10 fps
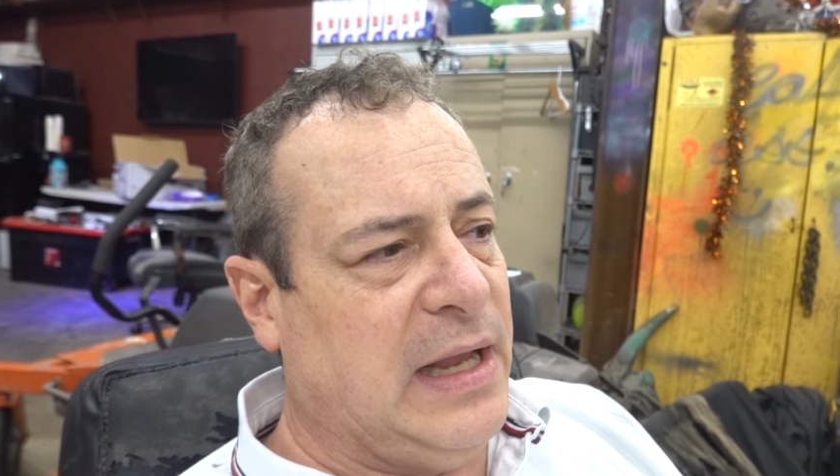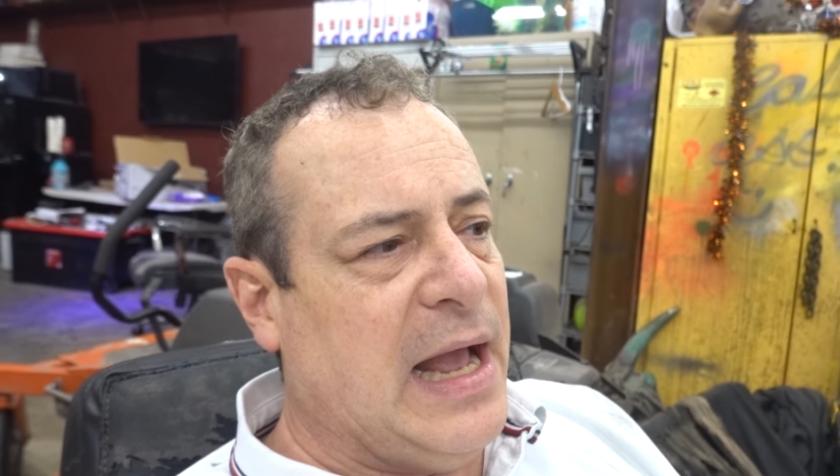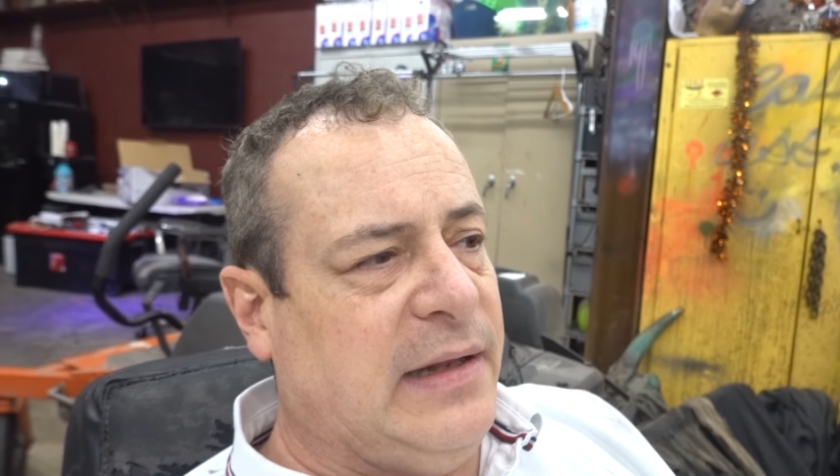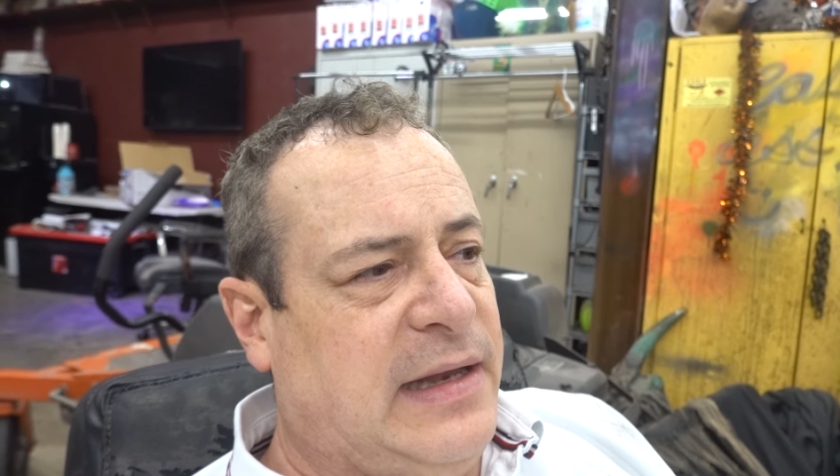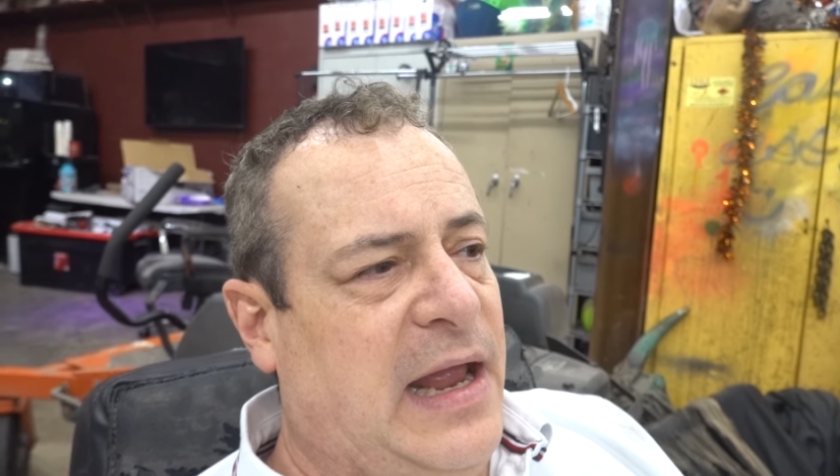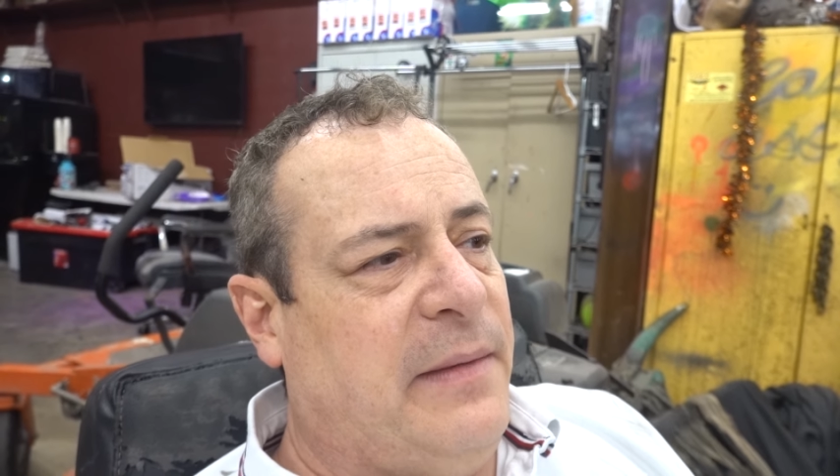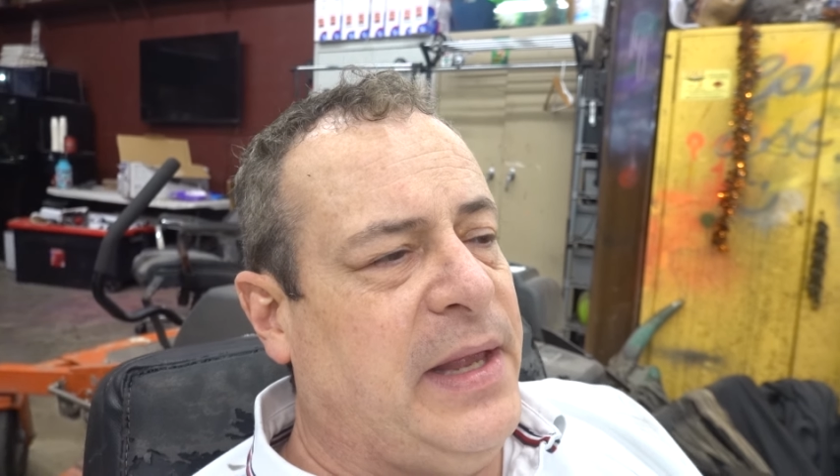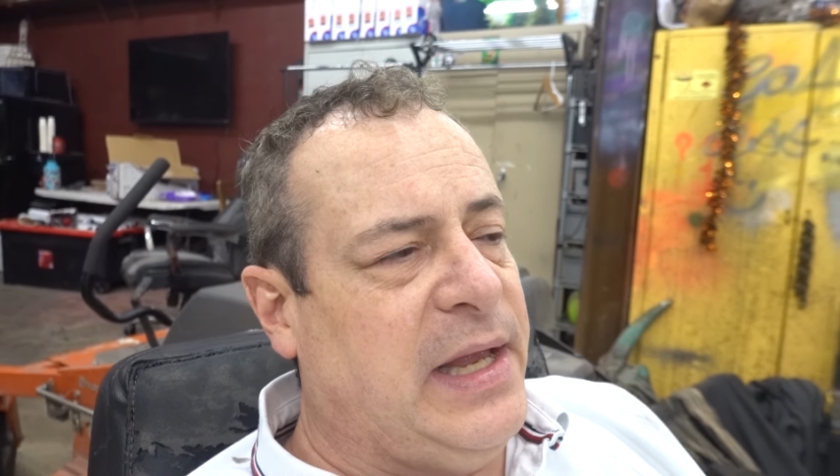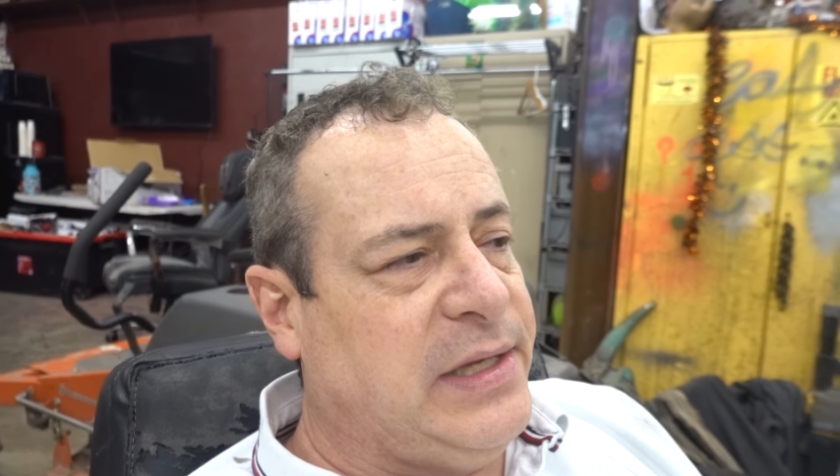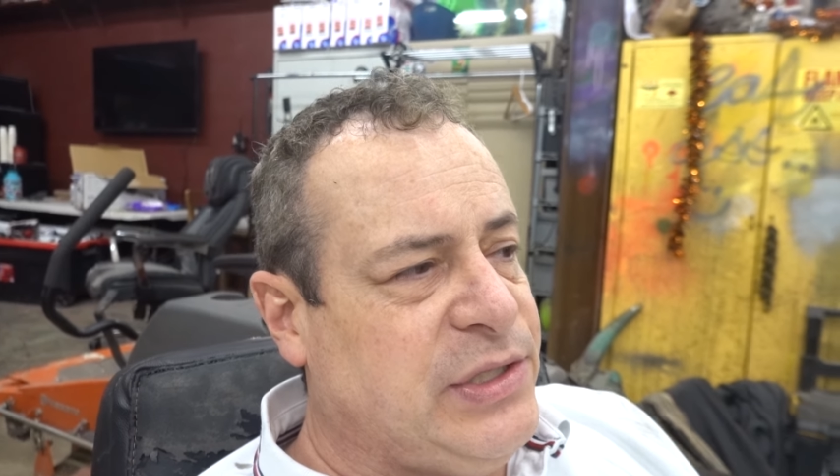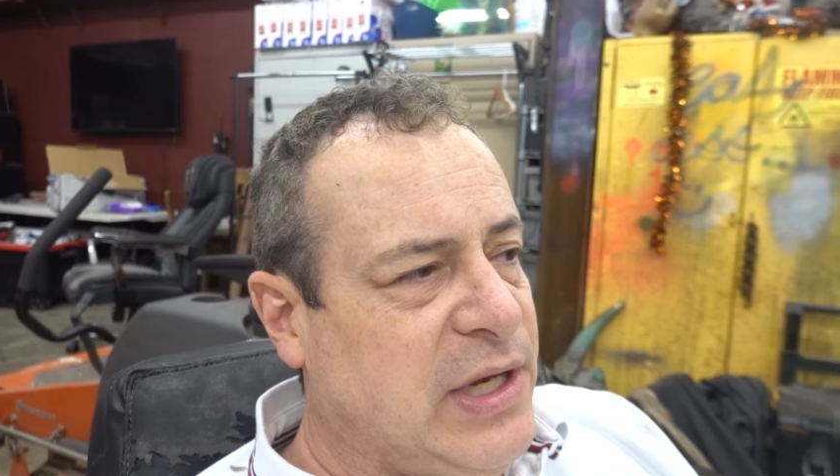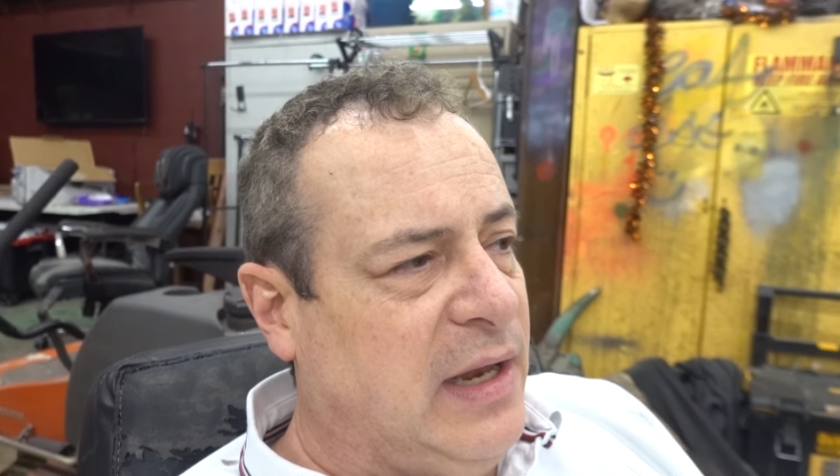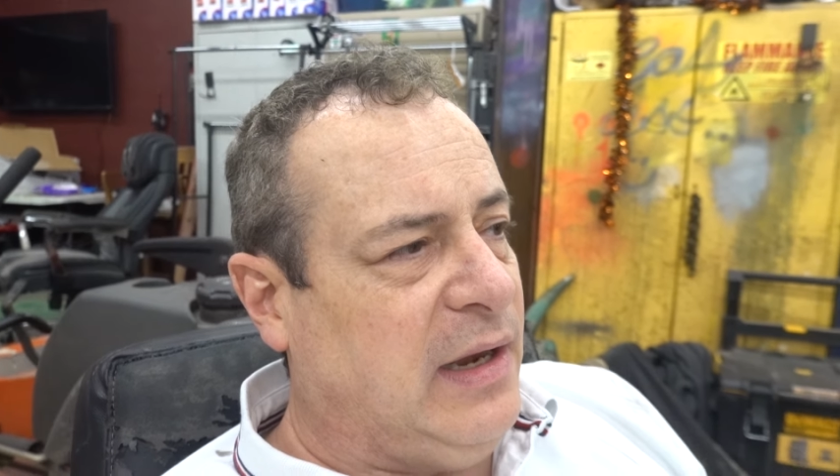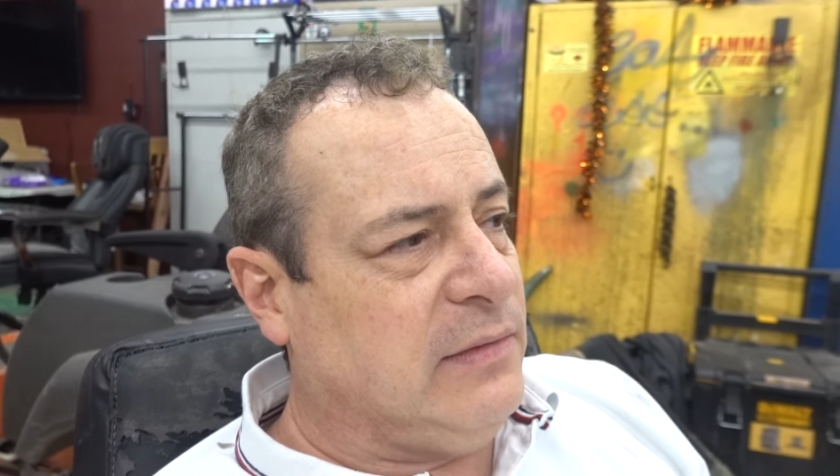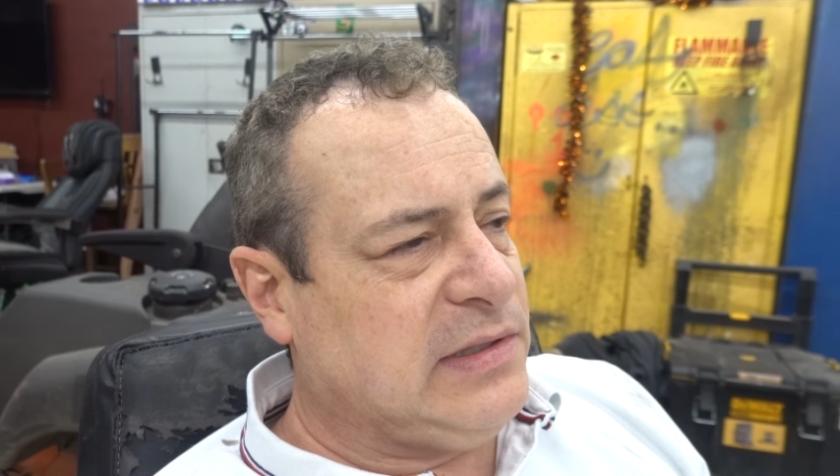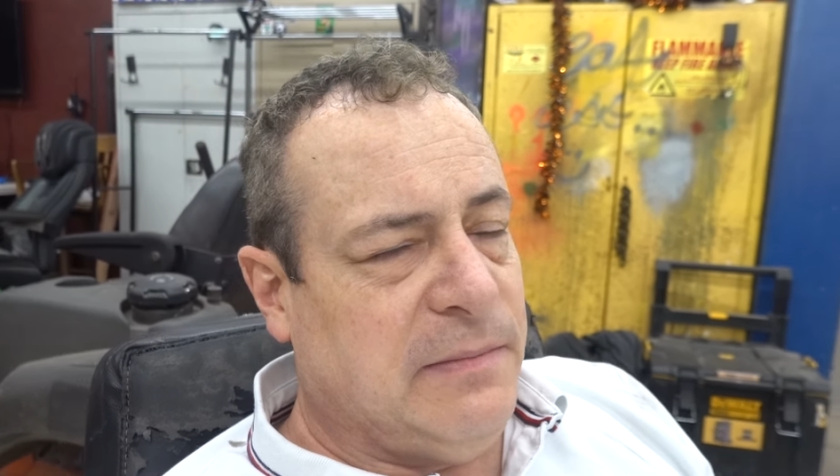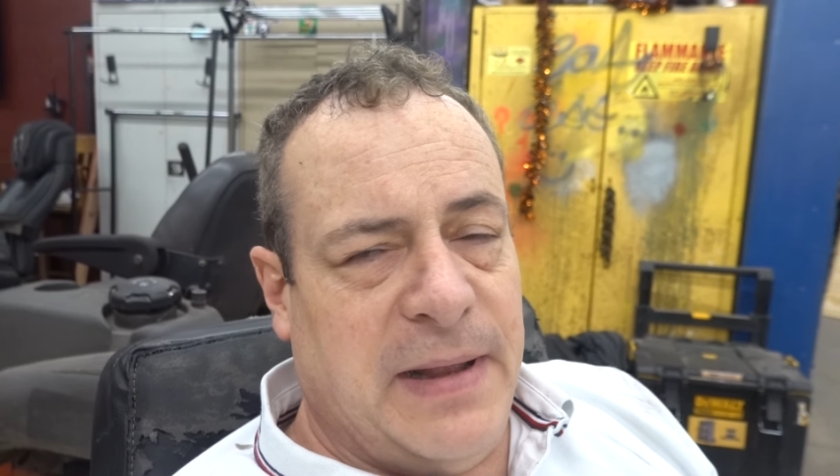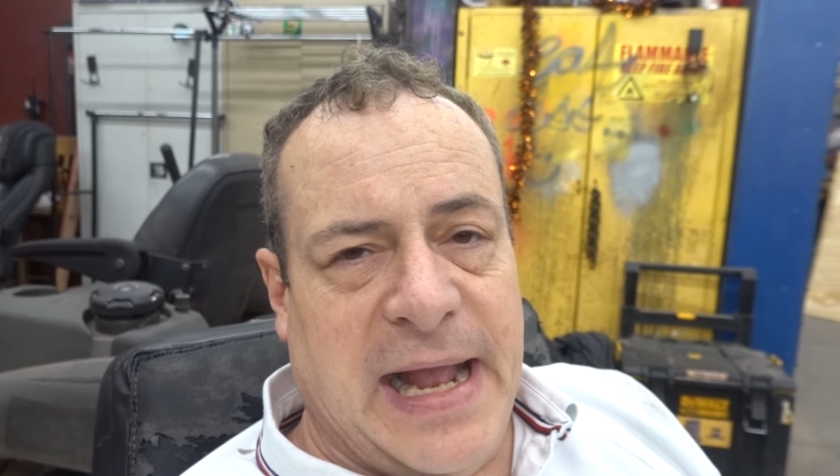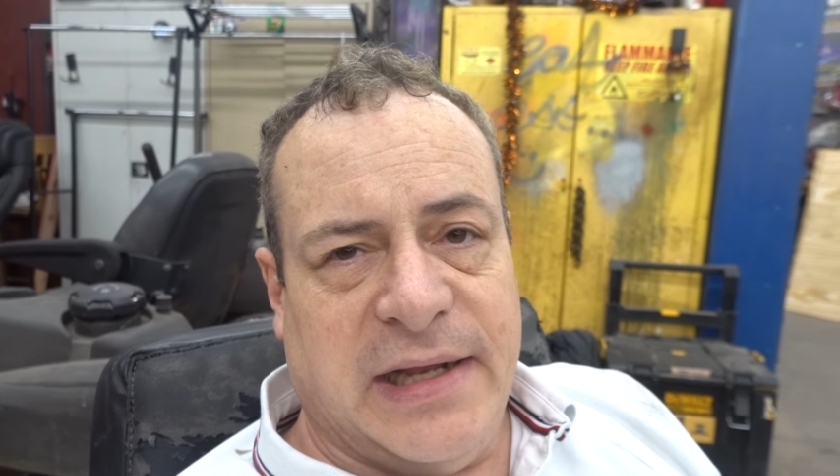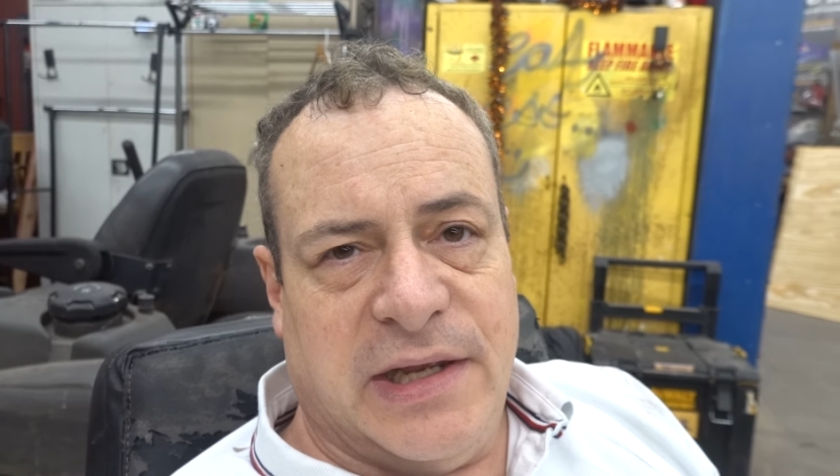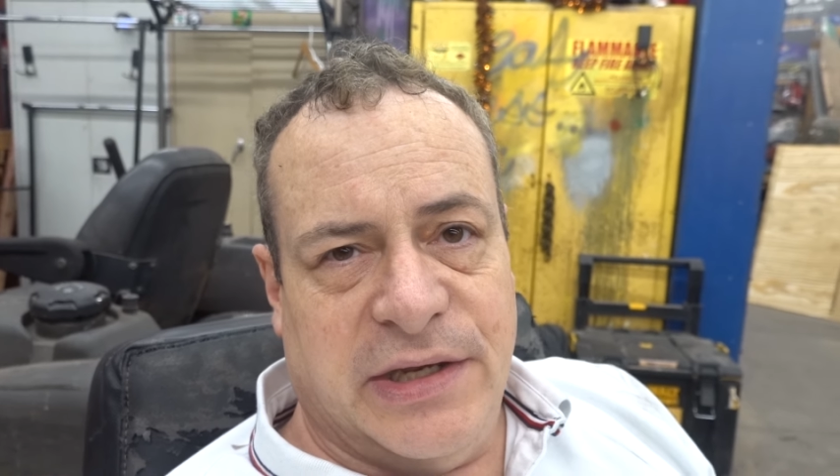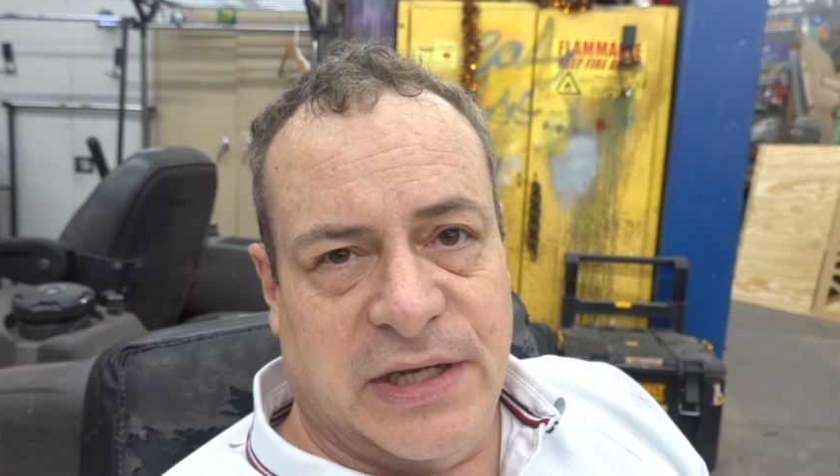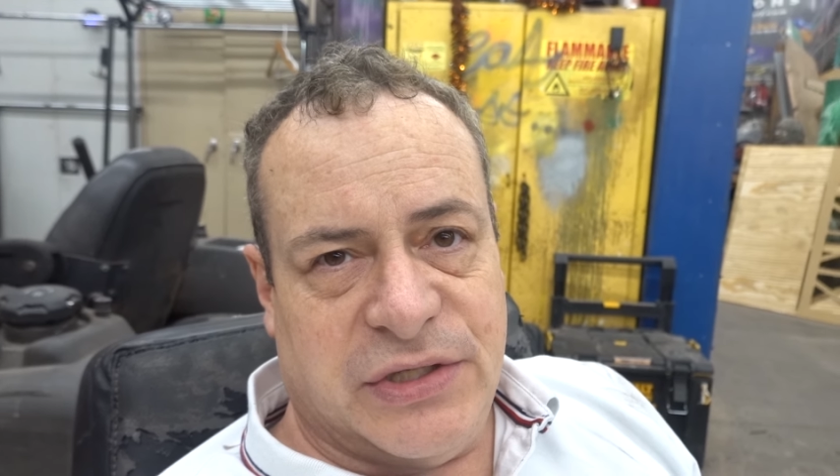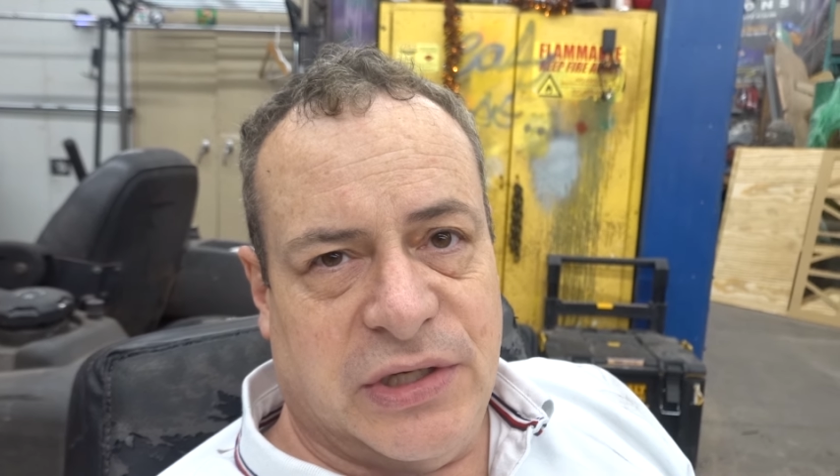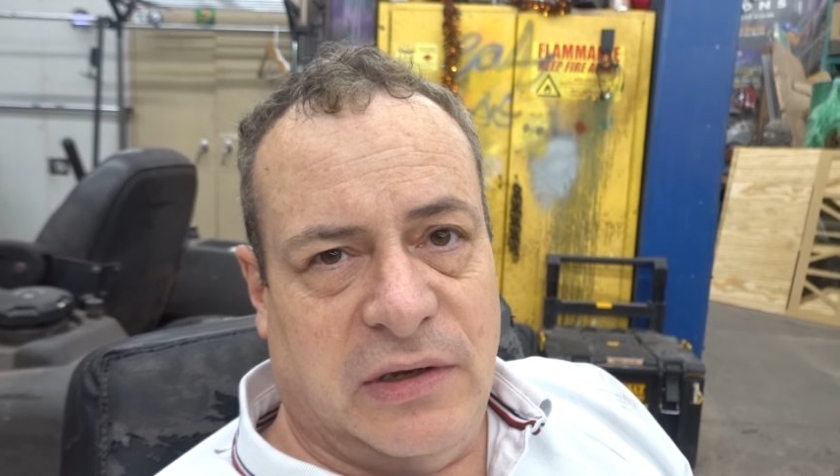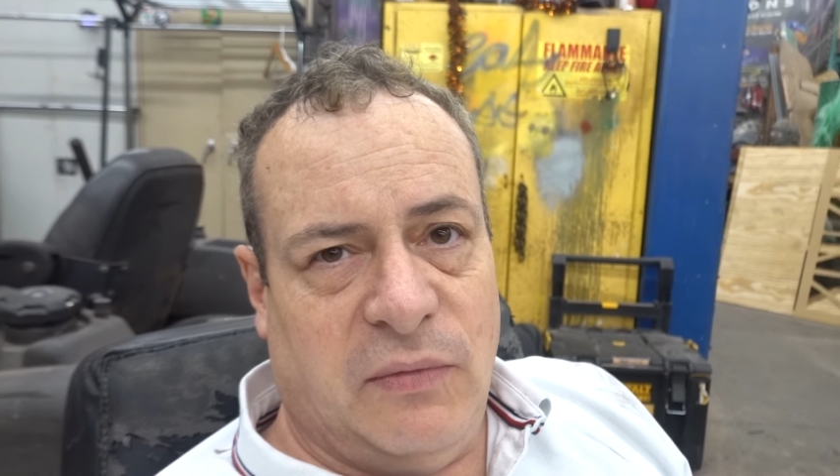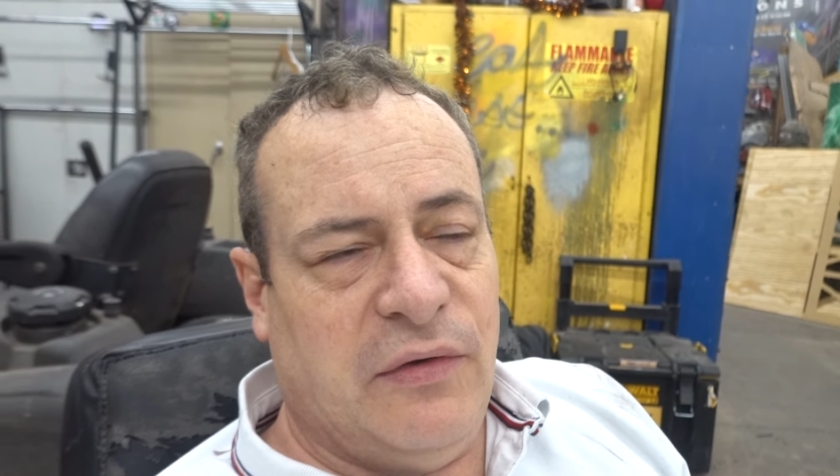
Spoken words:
got damaged and it was in bad condition.